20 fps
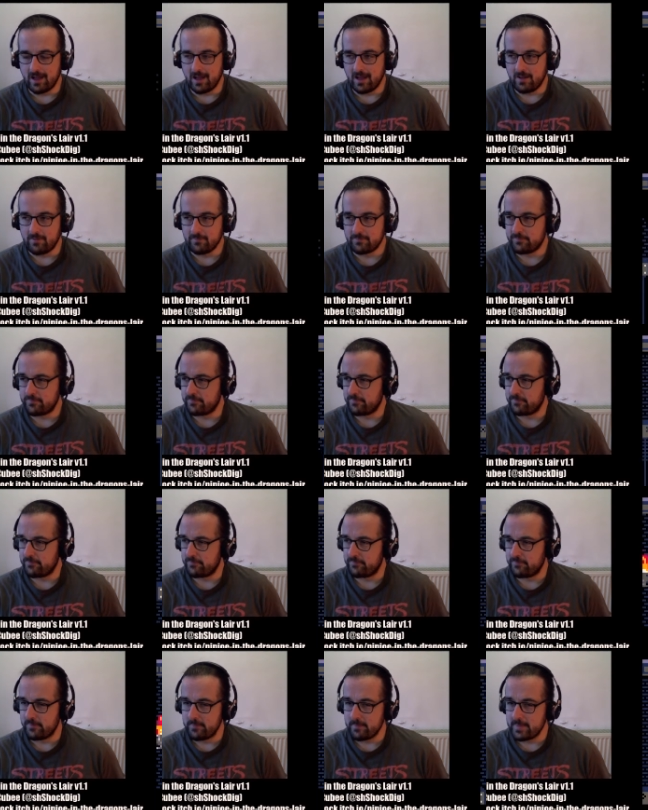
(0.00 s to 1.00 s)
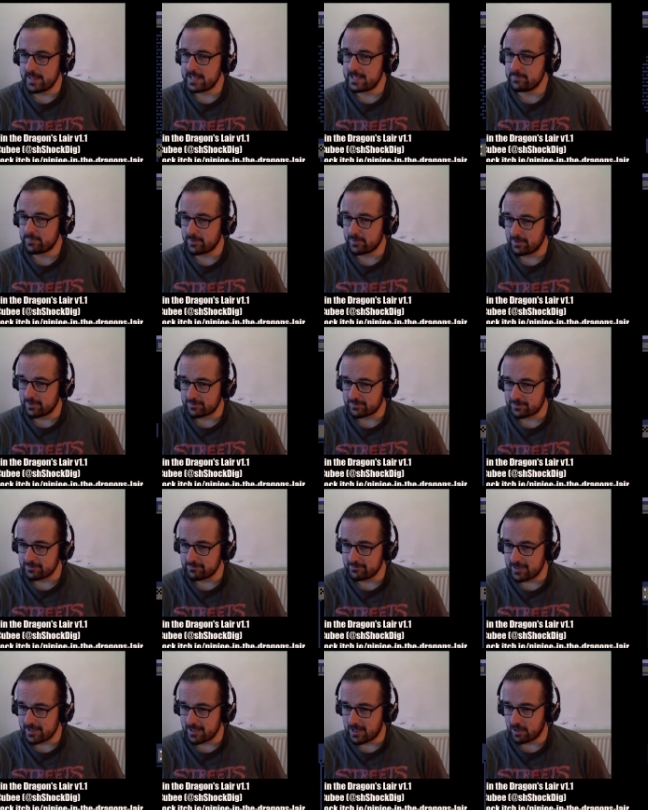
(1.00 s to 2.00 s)
For me
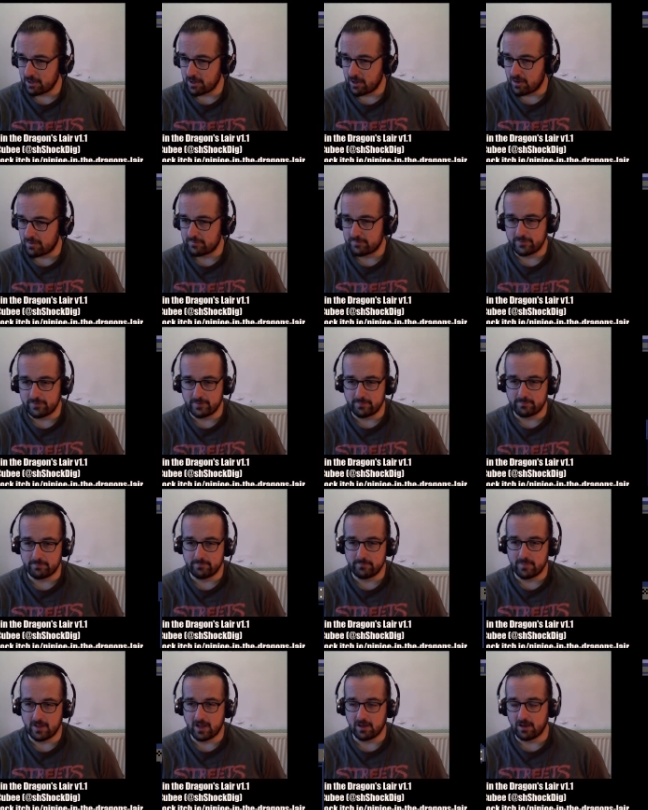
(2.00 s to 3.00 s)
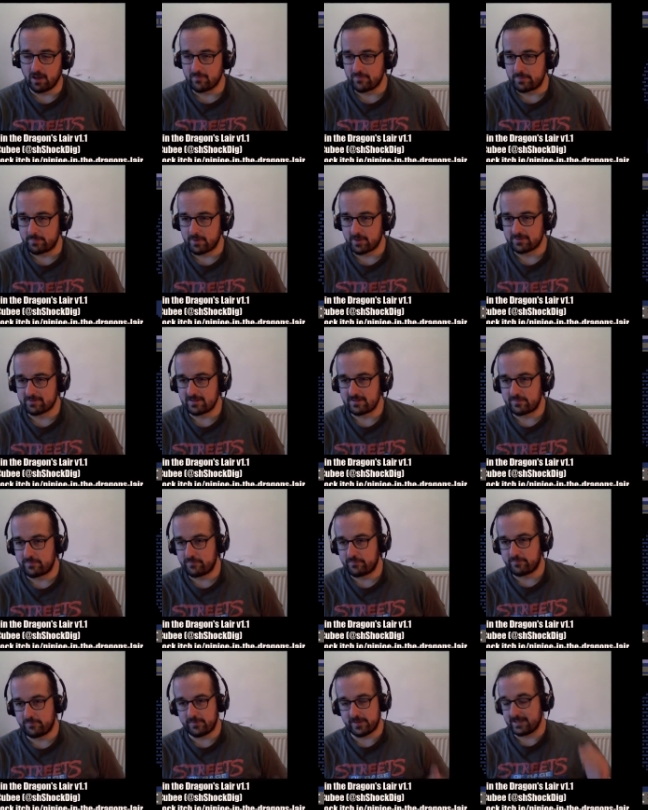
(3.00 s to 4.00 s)
personally, a lot of the bosses
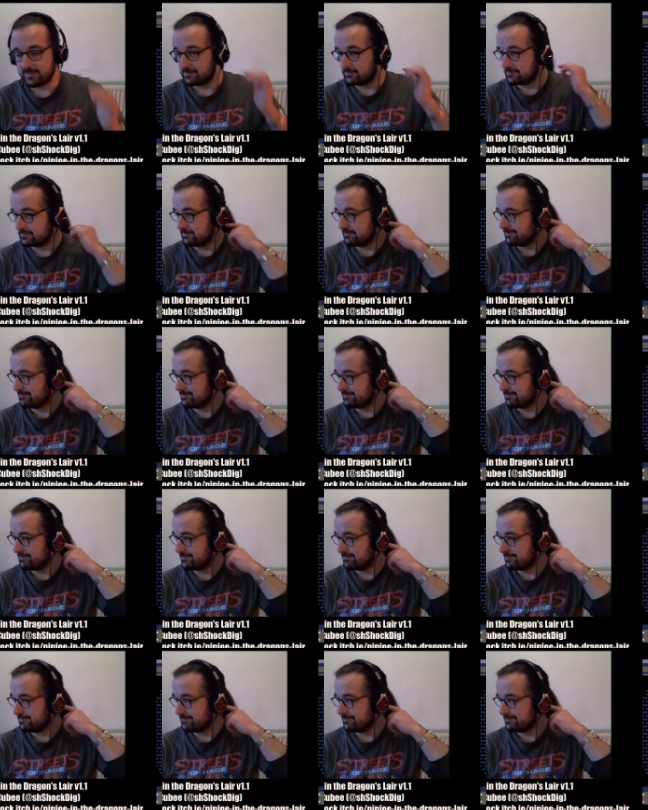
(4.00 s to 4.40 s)
feel